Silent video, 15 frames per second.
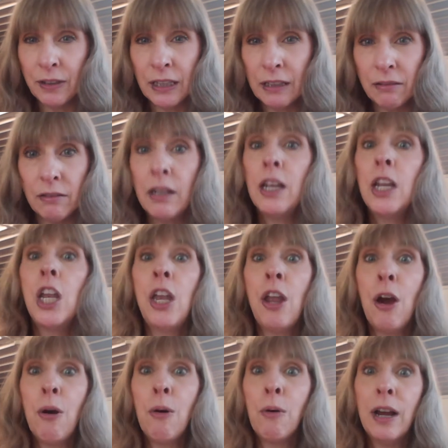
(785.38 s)
it?
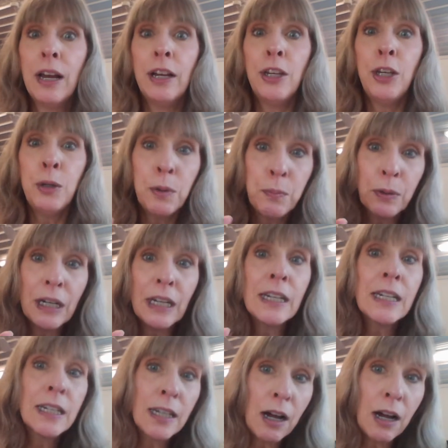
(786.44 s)
No, you would bring
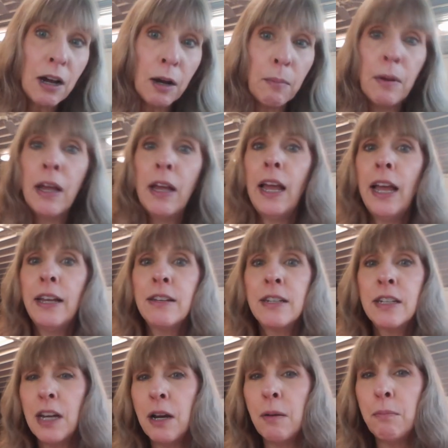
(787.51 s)
some. And
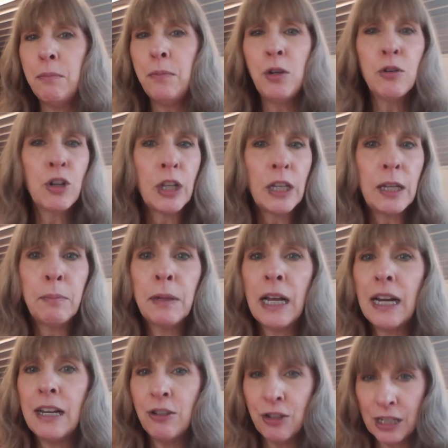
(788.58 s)
some usually
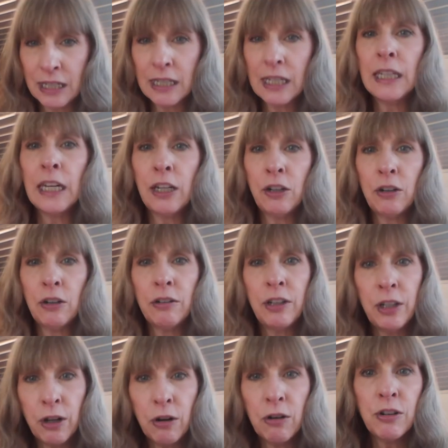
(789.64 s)
implies just a little,
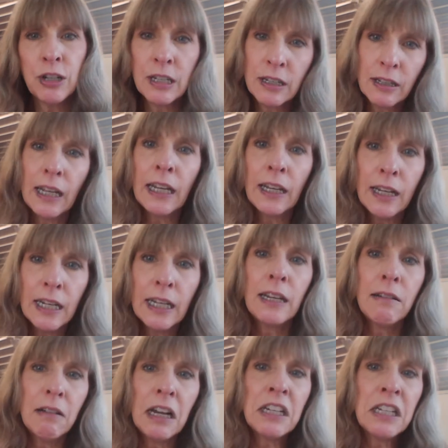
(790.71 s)
you know, just like a
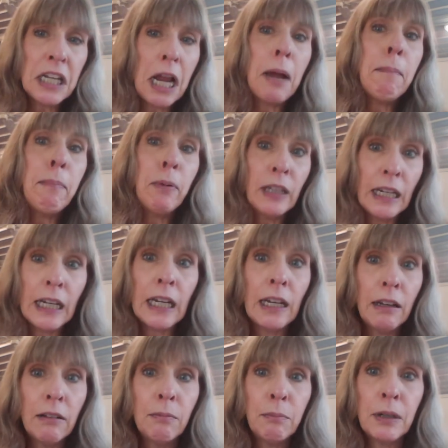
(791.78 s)

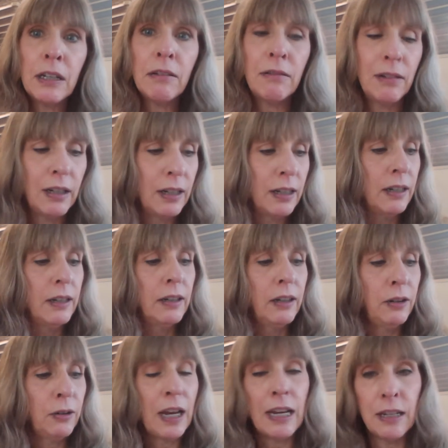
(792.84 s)
sampling. But
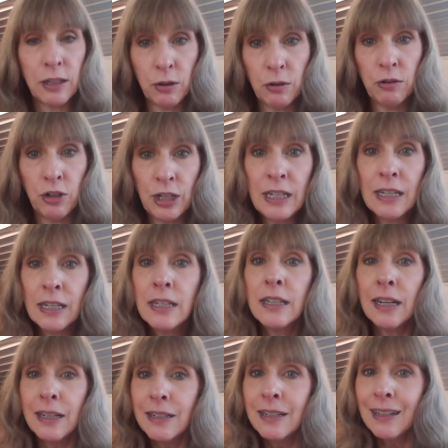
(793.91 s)
okay, so Jesus
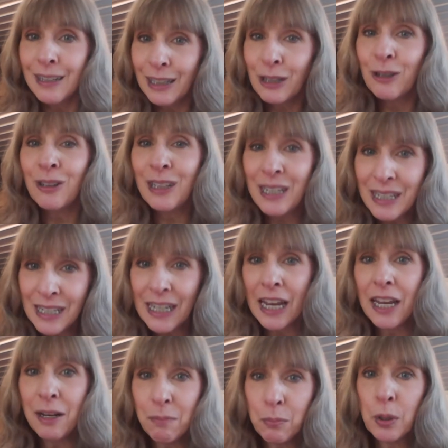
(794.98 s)
does clearly
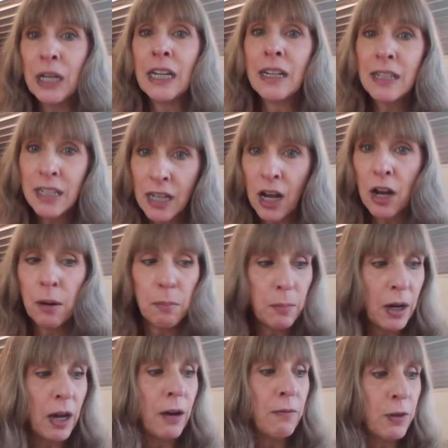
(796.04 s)
state, bring some
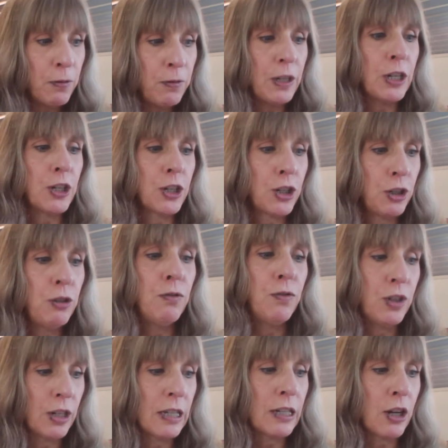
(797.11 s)
of the fish you've
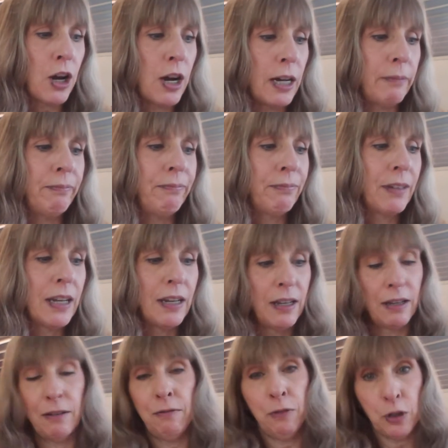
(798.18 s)
just caught.
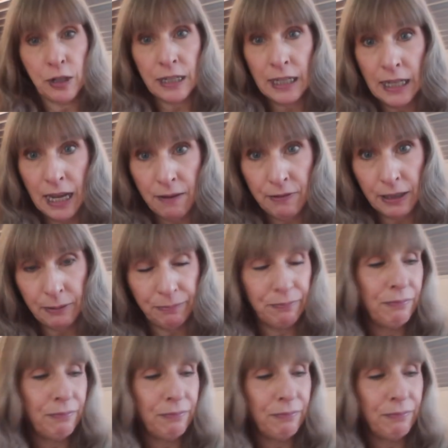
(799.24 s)
Verse 11.